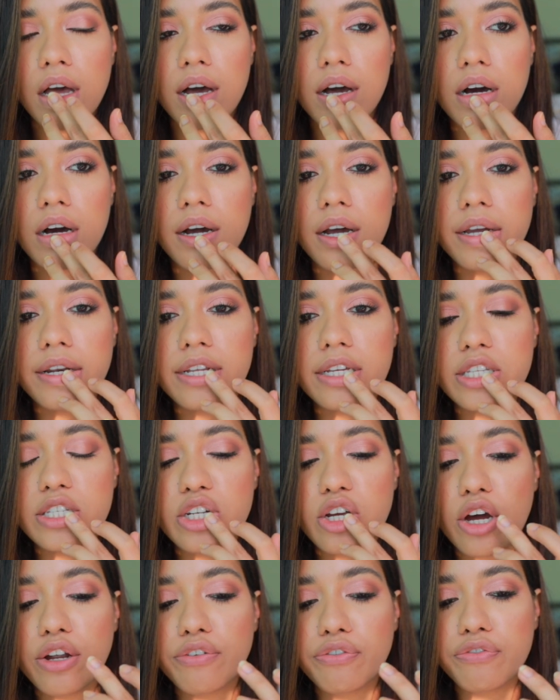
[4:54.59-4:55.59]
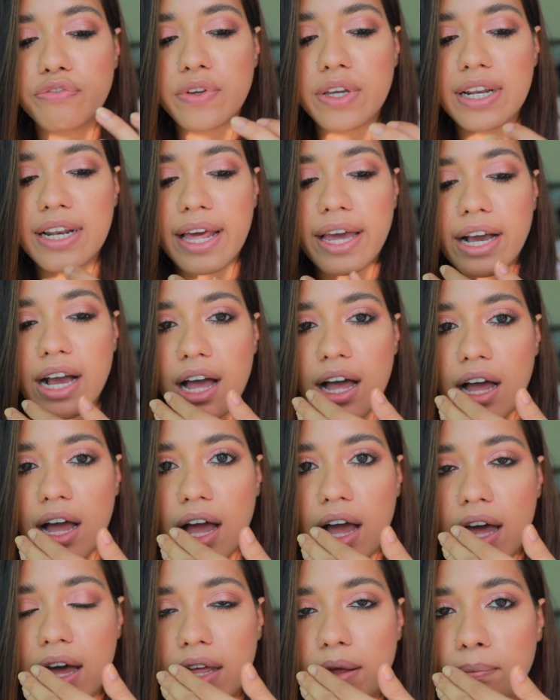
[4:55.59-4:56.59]
It does not feel like
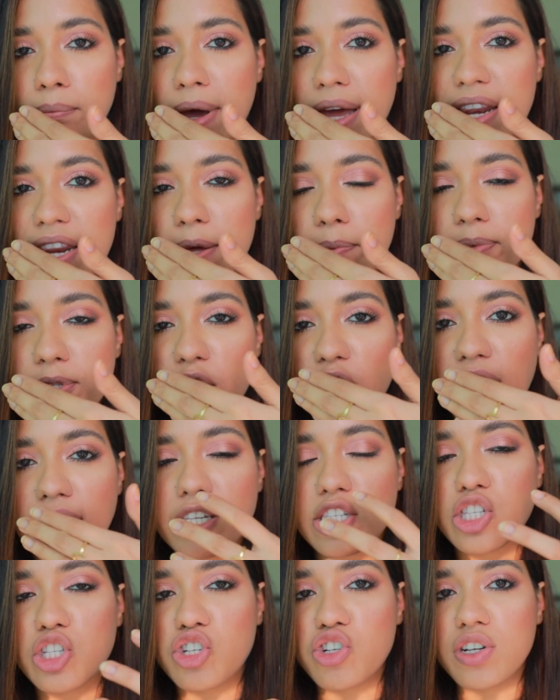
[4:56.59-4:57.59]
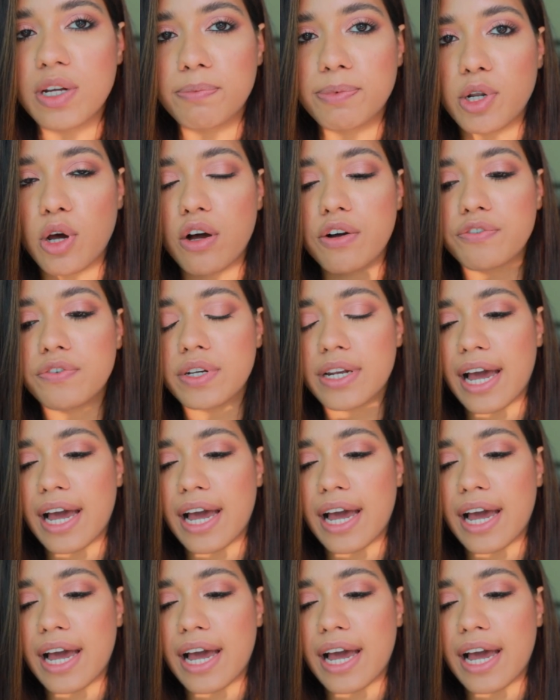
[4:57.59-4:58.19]
my lips are like stripped off.